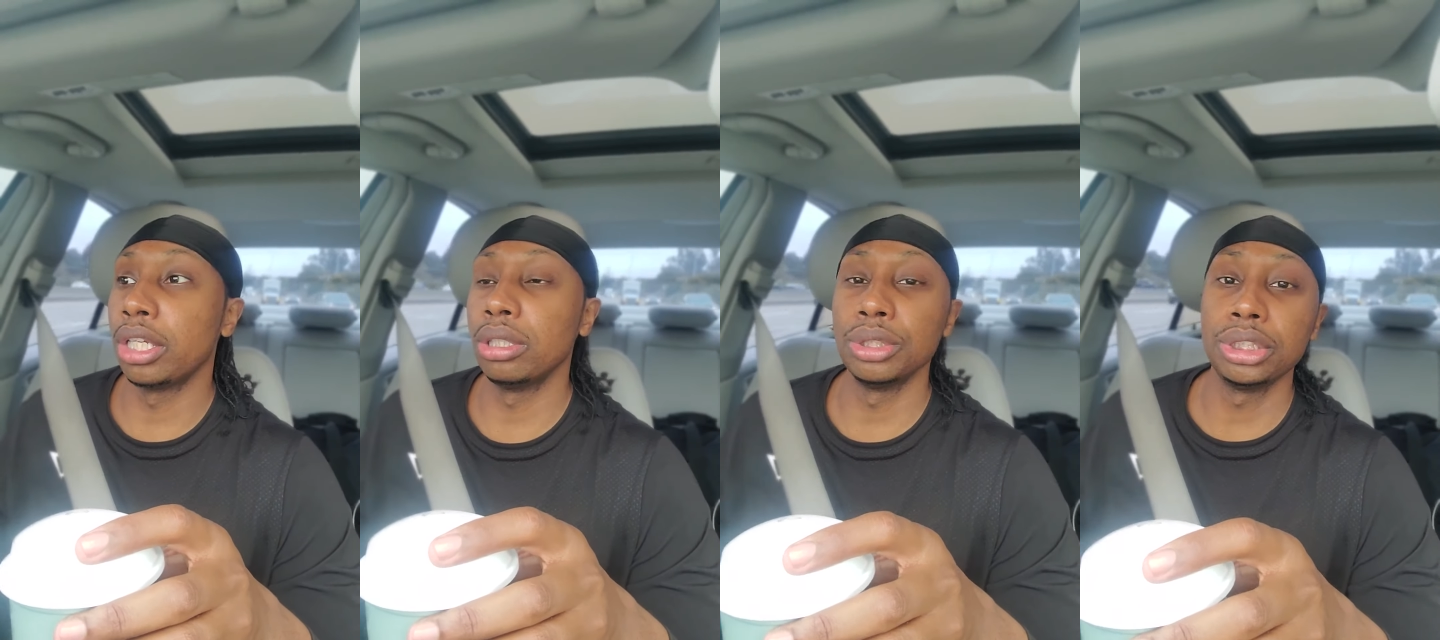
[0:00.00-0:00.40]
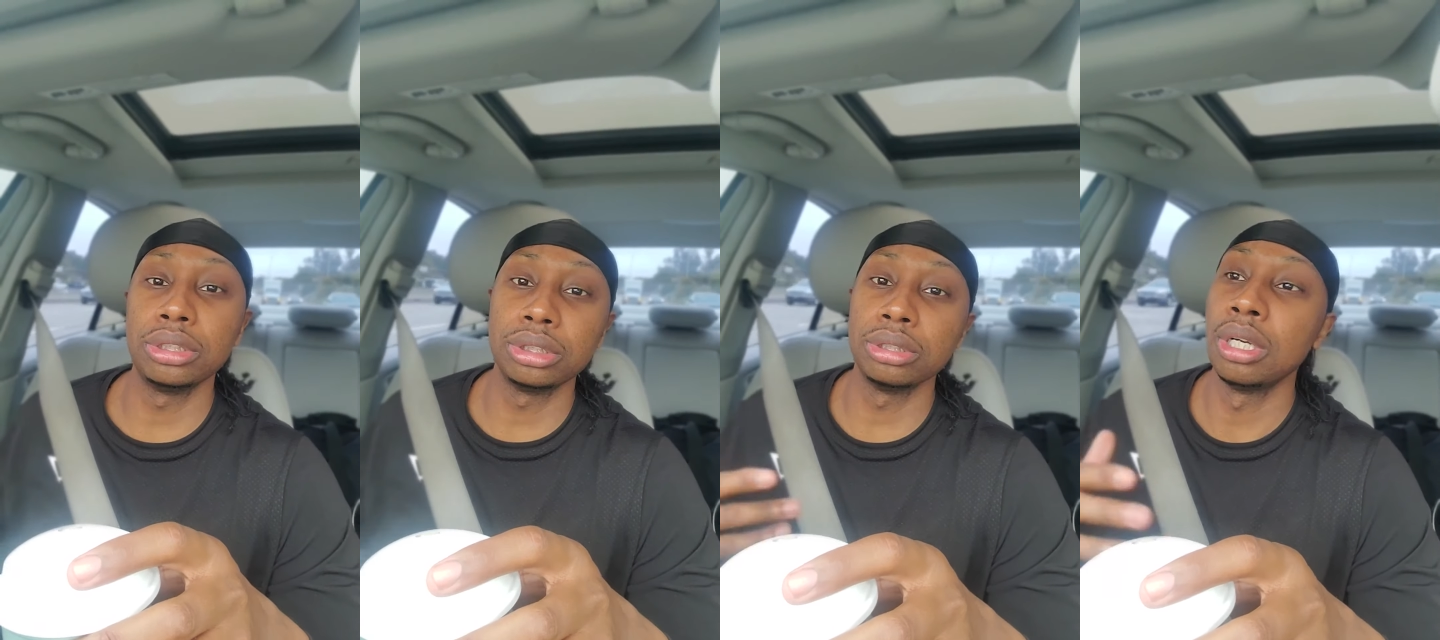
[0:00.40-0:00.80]
You know what she
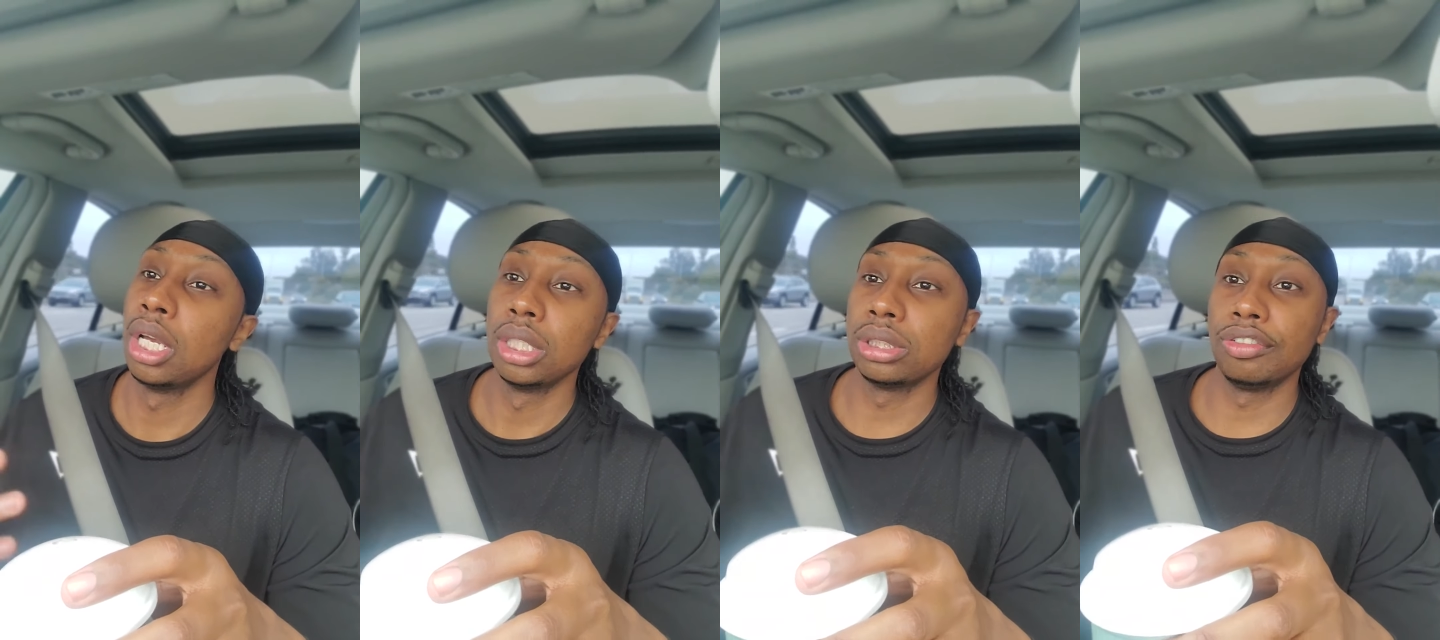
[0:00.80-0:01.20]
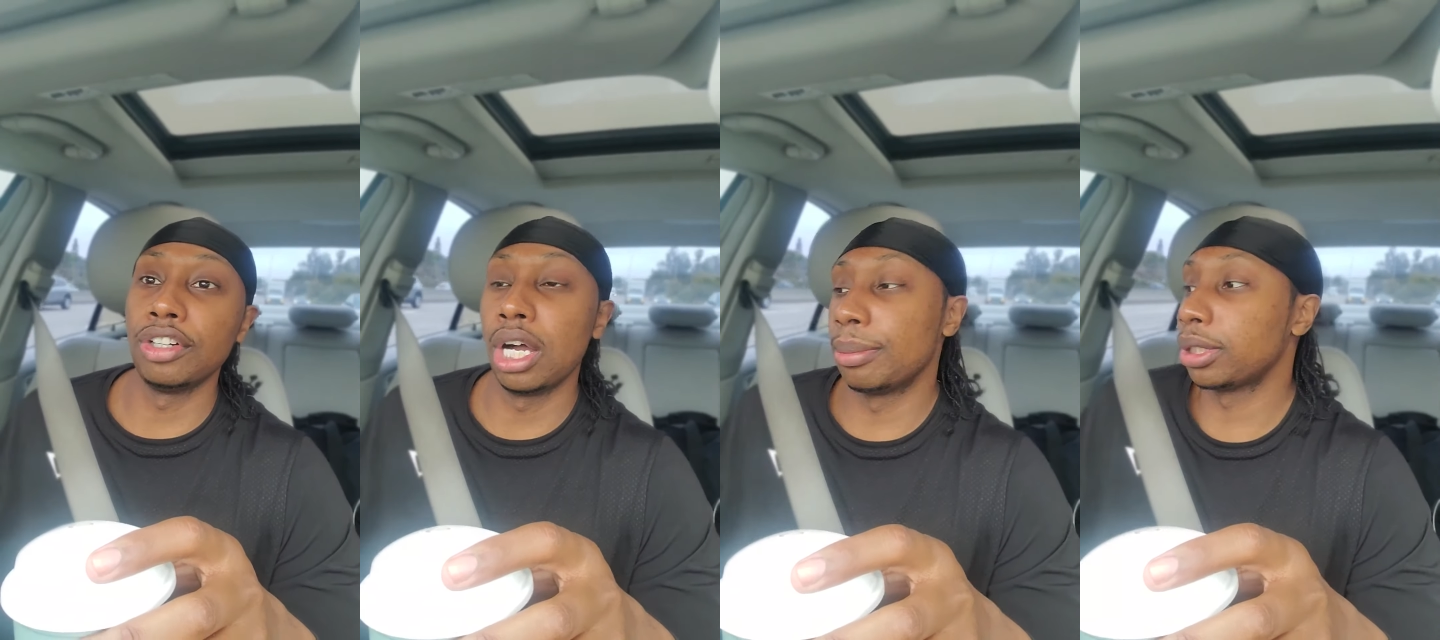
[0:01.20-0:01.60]
gonna do? Safa,
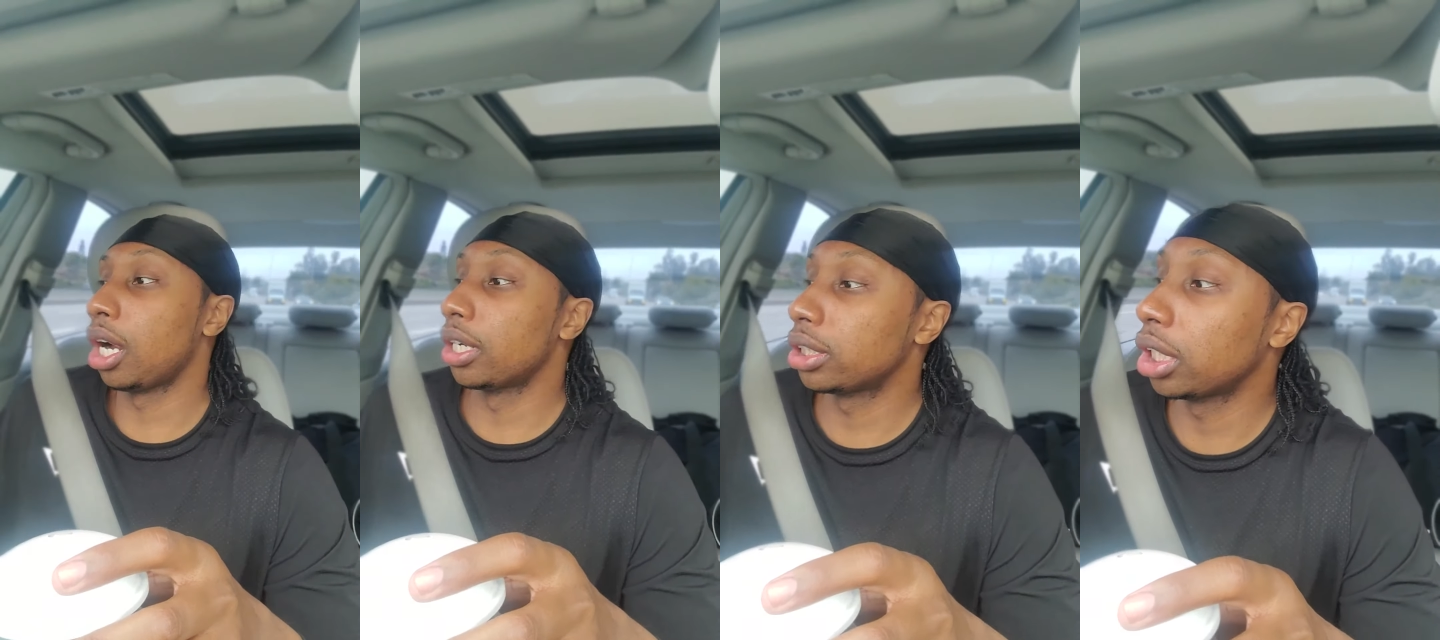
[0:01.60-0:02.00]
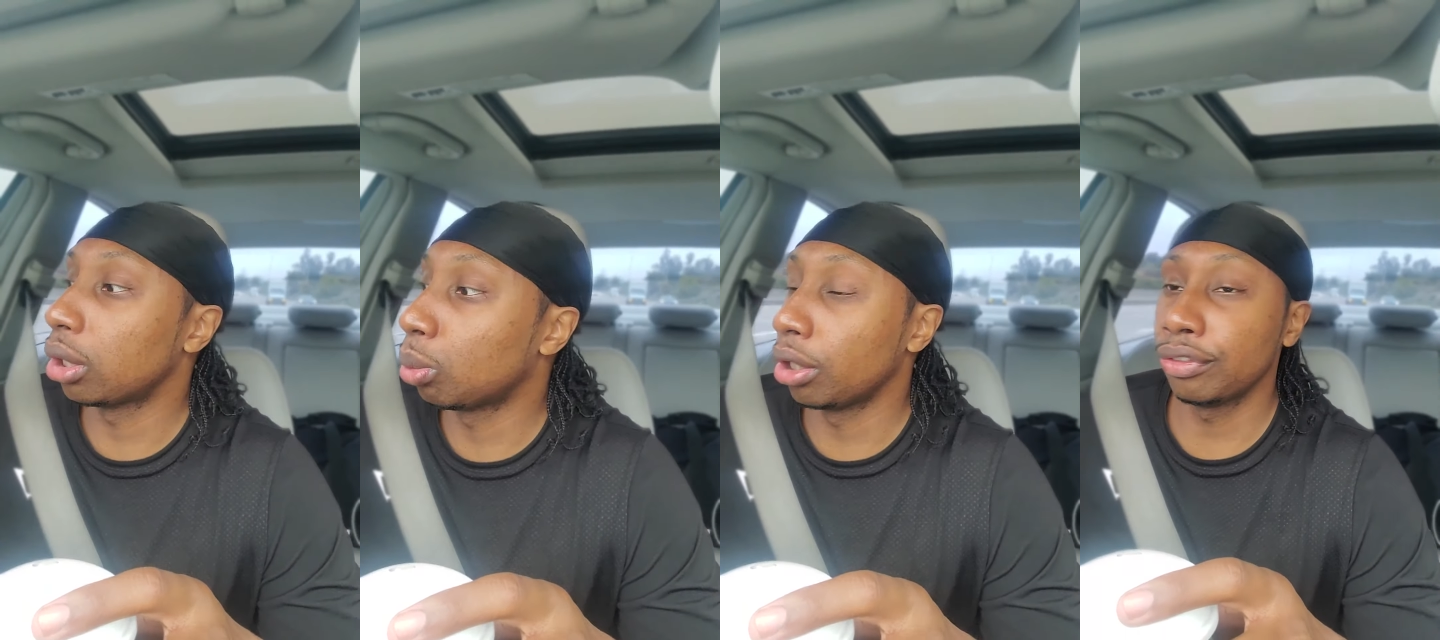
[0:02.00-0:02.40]
I'm sorry, this ain't
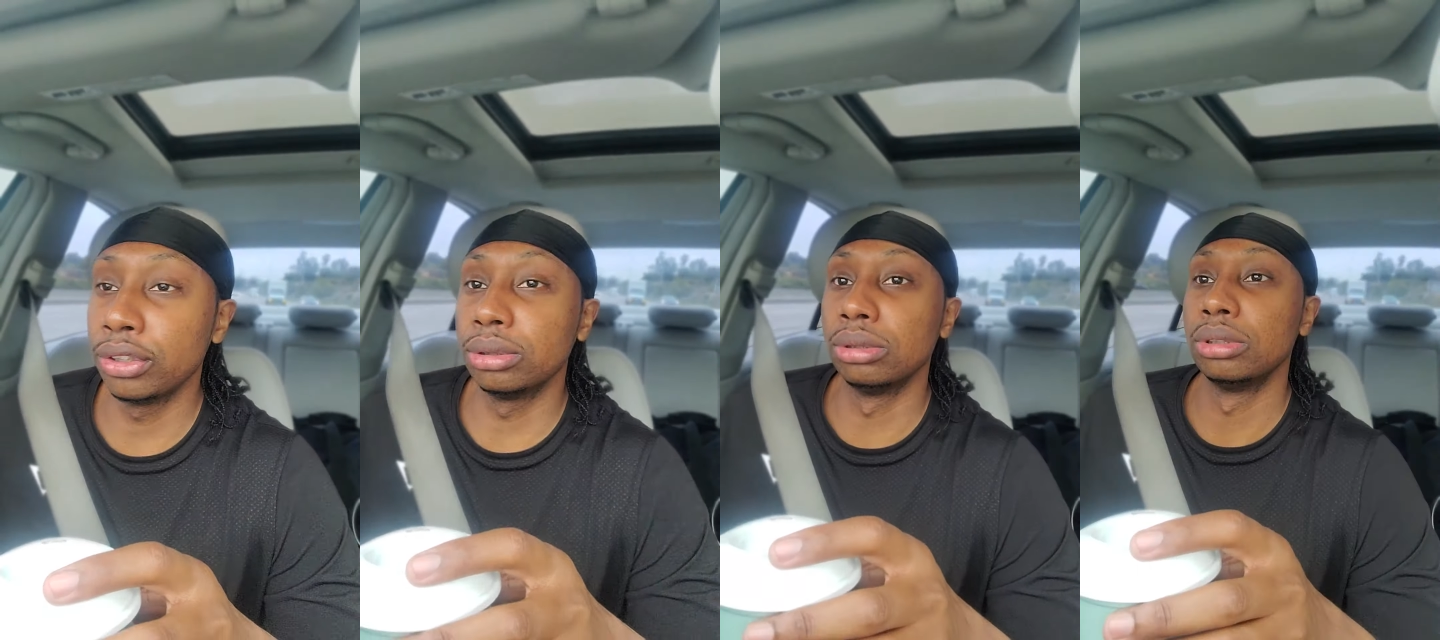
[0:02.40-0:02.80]
gonna work for you.